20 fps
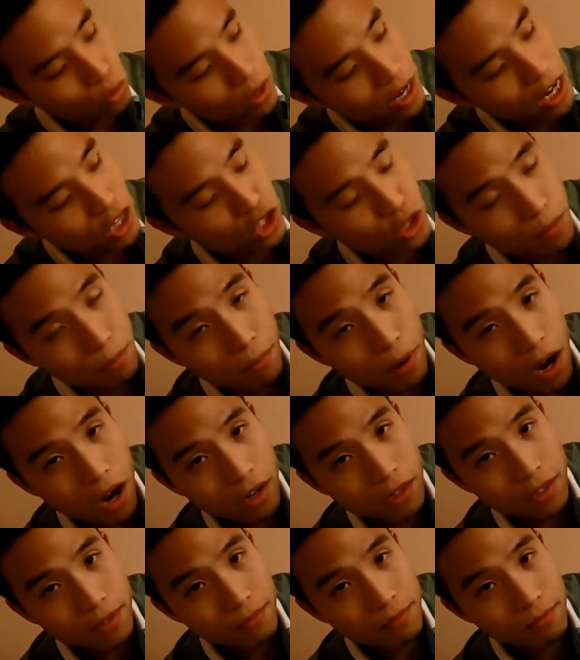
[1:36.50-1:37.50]
donation
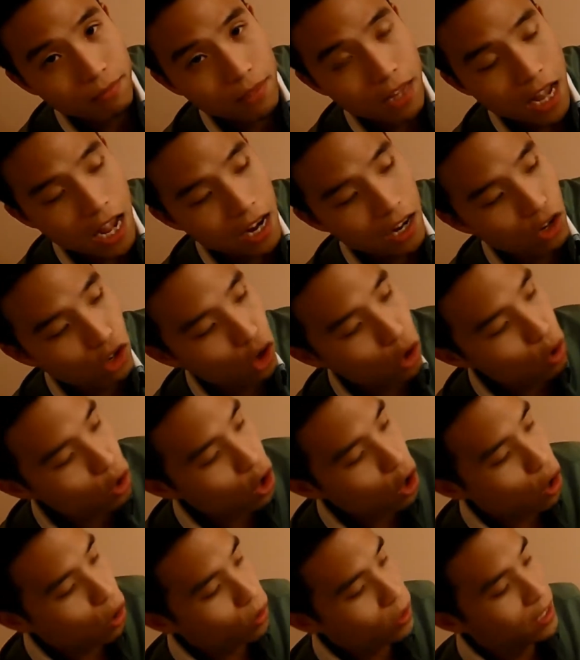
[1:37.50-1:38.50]
box at a
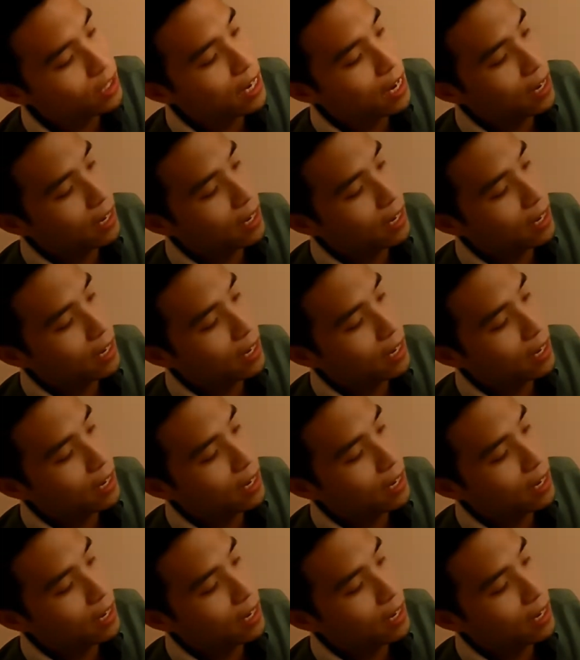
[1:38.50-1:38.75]
local